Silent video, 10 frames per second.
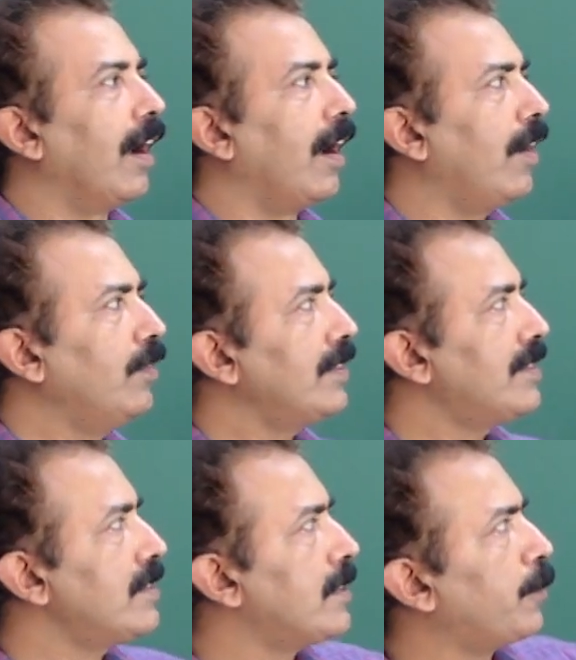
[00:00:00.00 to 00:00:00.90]
How
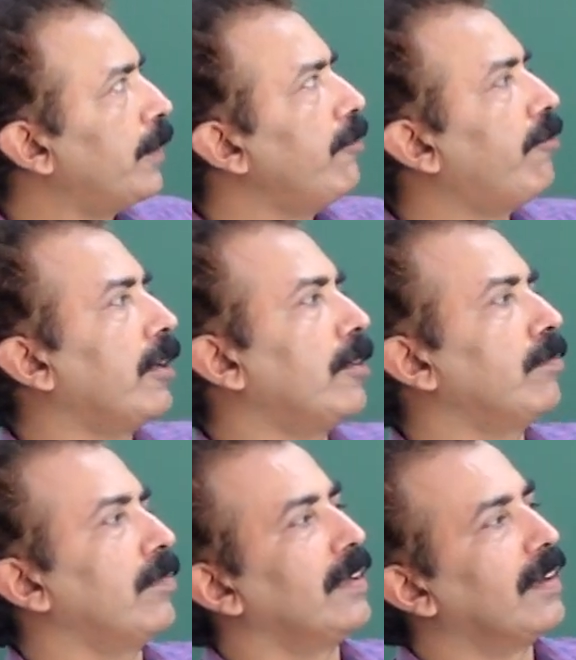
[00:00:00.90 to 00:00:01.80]
this is different
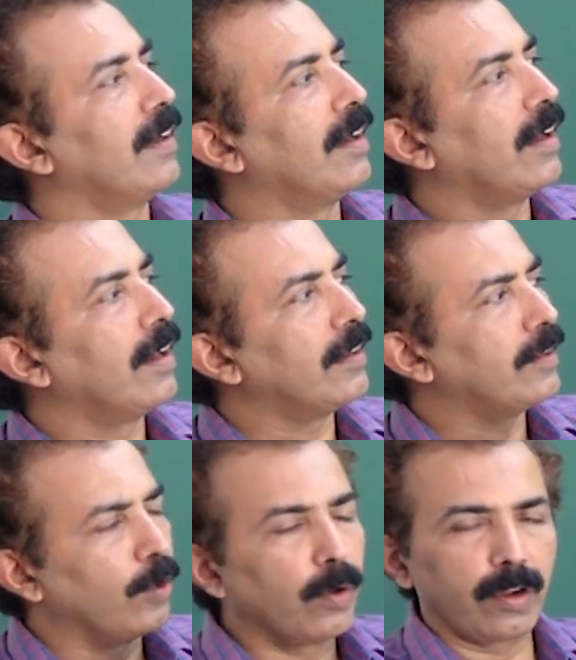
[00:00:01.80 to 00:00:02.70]
from
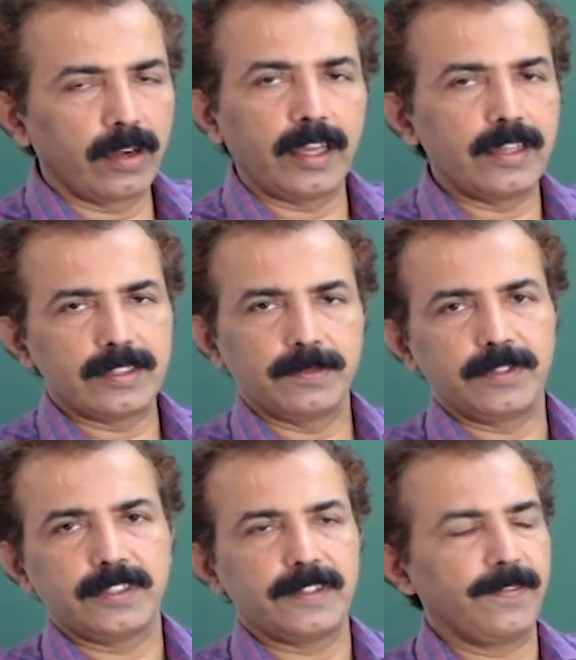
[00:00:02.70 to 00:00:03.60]
the lower
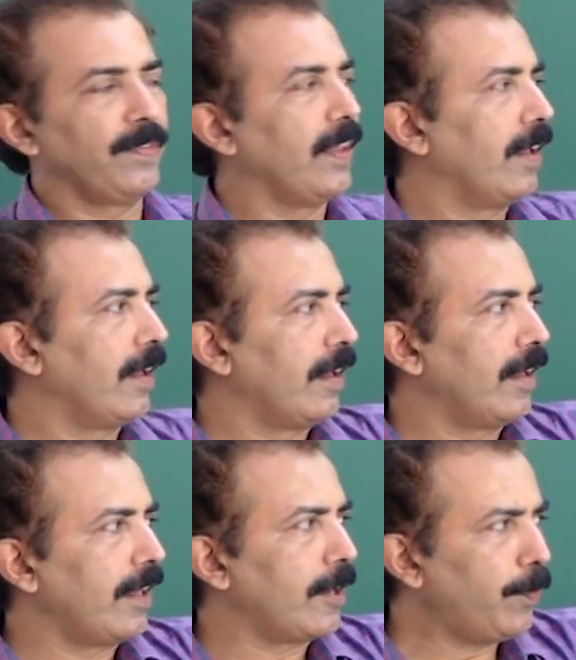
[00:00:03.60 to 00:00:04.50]
organisms.
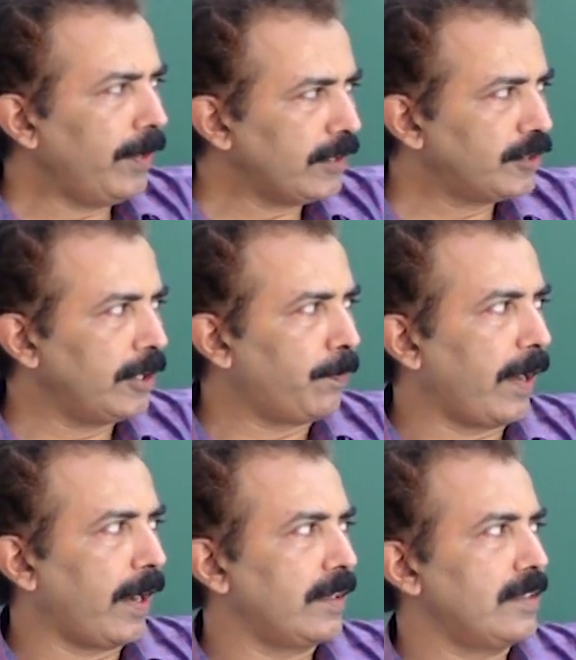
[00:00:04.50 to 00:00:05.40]
Reproduction in
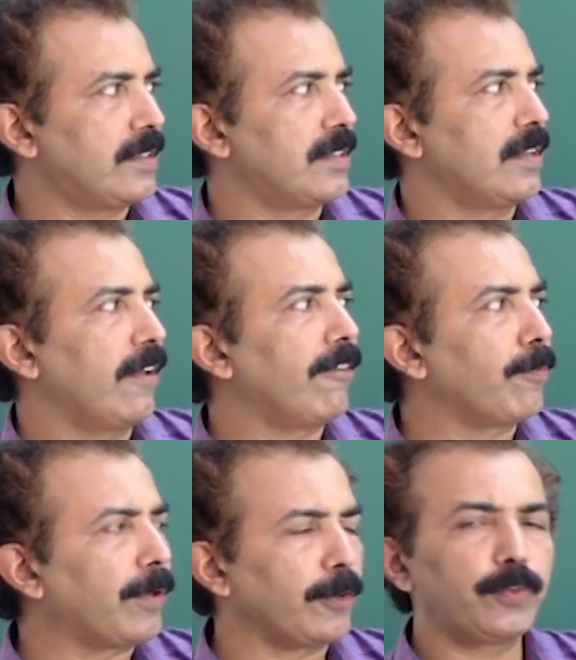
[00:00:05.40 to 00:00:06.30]
plants,
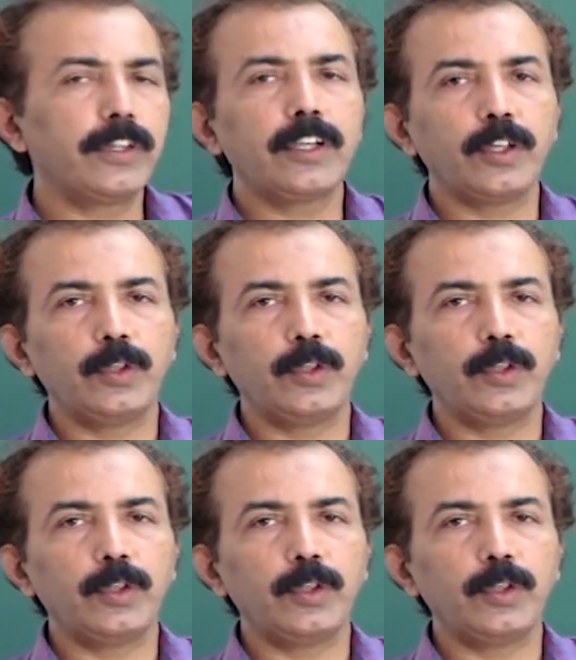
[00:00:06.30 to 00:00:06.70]
we prefer to